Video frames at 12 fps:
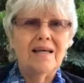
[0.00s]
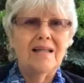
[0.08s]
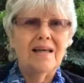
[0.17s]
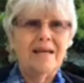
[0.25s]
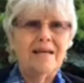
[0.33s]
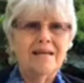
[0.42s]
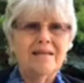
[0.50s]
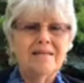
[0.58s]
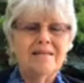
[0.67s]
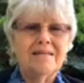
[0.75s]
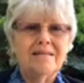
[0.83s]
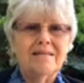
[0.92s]
like
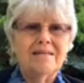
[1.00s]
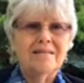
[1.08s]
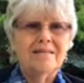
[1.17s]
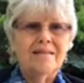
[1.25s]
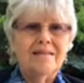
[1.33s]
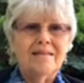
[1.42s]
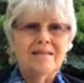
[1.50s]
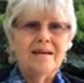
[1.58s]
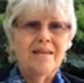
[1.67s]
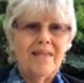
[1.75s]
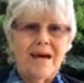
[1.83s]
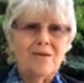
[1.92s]

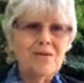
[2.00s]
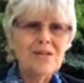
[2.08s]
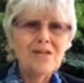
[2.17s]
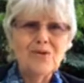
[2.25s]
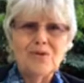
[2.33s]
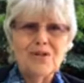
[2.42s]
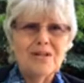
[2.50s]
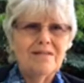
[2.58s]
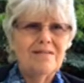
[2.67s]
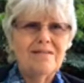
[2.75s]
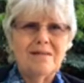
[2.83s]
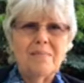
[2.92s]
a thousand or
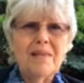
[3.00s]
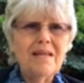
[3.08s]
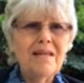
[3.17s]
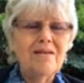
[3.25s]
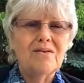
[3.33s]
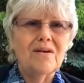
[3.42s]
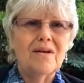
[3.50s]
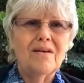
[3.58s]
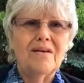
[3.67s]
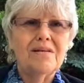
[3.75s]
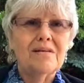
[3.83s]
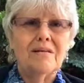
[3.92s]
something. There
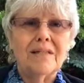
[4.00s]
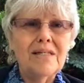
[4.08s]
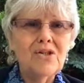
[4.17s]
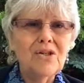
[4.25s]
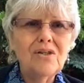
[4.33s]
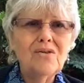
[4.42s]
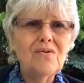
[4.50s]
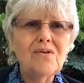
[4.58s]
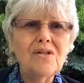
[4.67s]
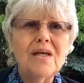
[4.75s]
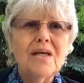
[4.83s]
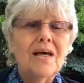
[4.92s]
is a legion. So
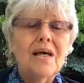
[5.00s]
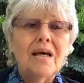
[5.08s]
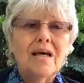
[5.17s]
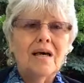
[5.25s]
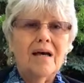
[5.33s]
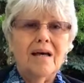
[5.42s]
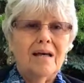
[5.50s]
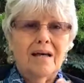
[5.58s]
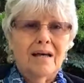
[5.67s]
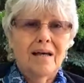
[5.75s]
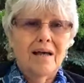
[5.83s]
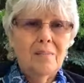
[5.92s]
there's
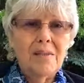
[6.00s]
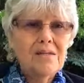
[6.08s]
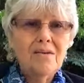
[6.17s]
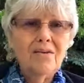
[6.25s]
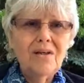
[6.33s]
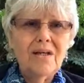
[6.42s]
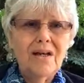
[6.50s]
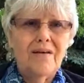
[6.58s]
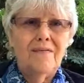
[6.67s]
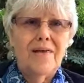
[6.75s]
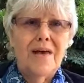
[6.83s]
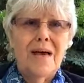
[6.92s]
a bazillion
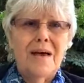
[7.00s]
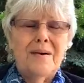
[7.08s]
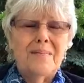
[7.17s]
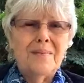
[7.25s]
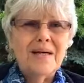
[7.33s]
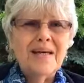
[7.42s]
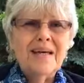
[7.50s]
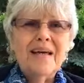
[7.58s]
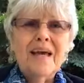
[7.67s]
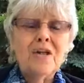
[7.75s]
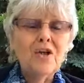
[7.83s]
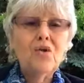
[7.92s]
of them.
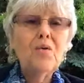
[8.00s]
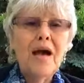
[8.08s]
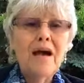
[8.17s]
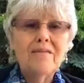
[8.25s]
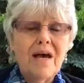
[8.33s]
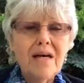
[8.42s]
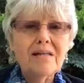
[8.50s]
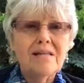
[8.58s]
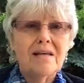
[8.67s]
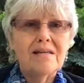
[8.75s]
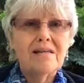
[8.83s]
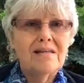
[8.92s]
And you have
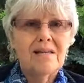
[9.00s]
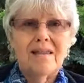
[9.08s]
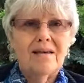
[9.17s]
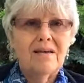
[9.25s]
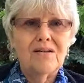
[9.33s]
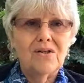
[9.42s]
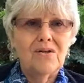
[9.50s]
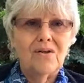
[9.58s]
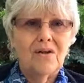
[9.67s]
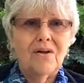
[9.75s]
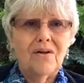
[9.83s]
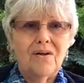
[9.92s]
access to the to
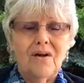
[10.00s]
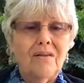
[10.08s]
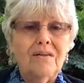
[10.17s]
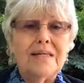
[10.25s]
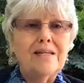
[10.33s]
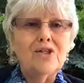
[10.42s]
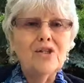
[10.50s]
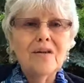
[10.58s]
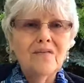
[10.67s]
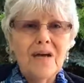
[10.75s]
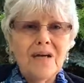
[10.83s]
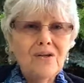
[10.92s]
the a legion
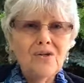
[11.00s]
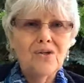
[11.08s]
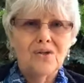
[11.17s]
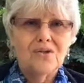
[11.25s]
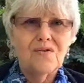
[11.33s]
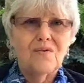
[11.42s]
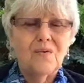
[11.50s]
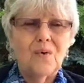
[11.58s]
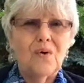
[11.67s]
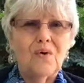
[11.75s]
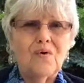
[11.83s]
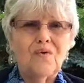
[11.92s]
of angels
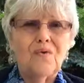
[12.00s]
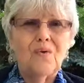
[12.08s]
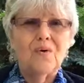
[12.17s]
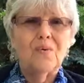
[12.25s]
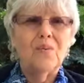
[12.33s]
for for